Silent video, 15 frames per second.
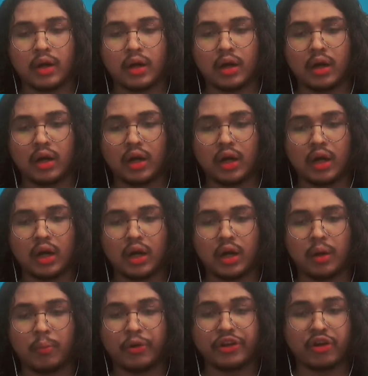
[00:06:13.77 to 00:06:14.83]

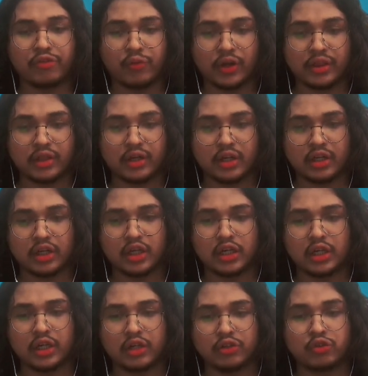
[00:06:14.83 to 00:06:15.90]
body of water
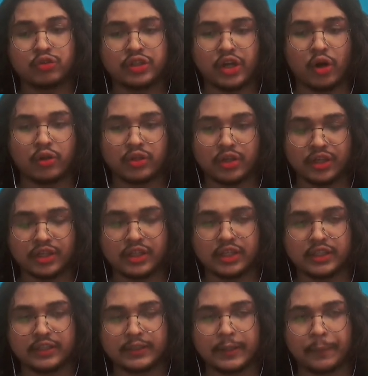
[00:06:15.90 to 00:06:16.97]
to the
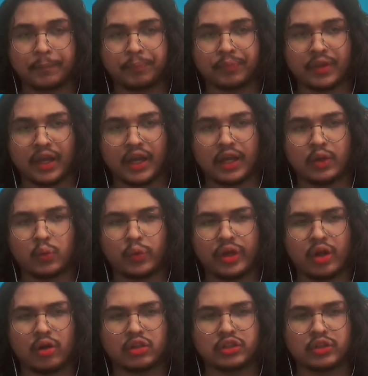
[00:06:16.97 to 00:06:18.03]
authorities. And we
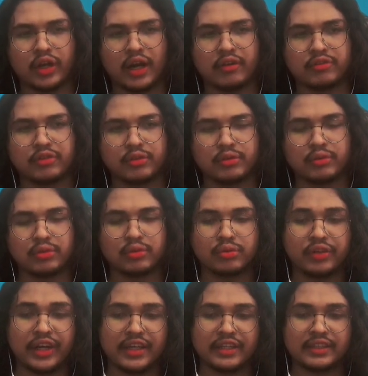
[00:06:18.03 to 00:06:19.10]
also have to
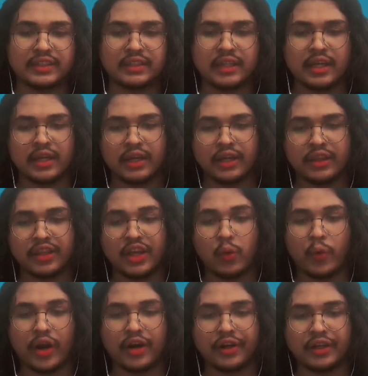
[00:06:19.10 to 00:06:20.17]
raise the
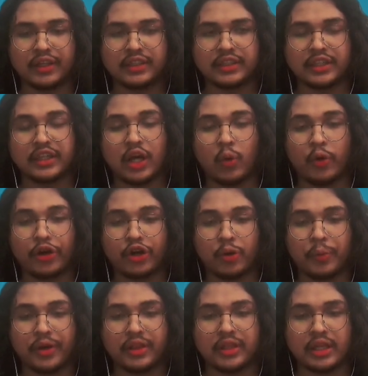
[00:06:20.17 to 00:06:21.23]
awareness in our
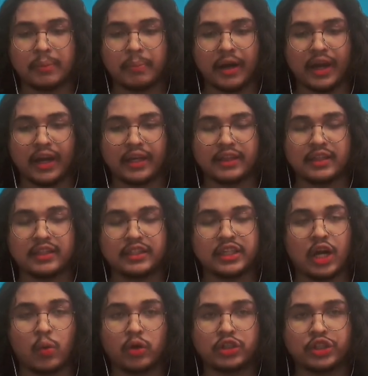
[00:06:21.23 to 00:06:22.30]
community by teaching
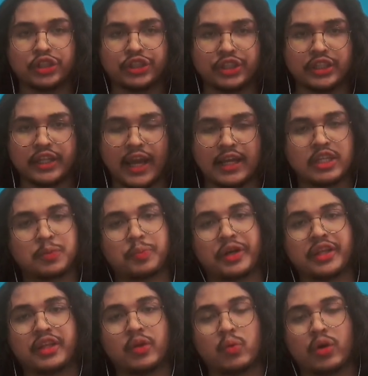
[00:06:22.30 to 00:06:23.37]
our children and
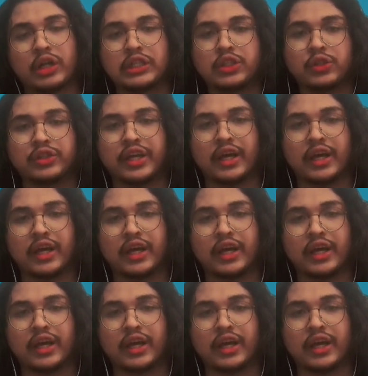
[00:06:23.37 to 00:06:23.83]
spreading the words to the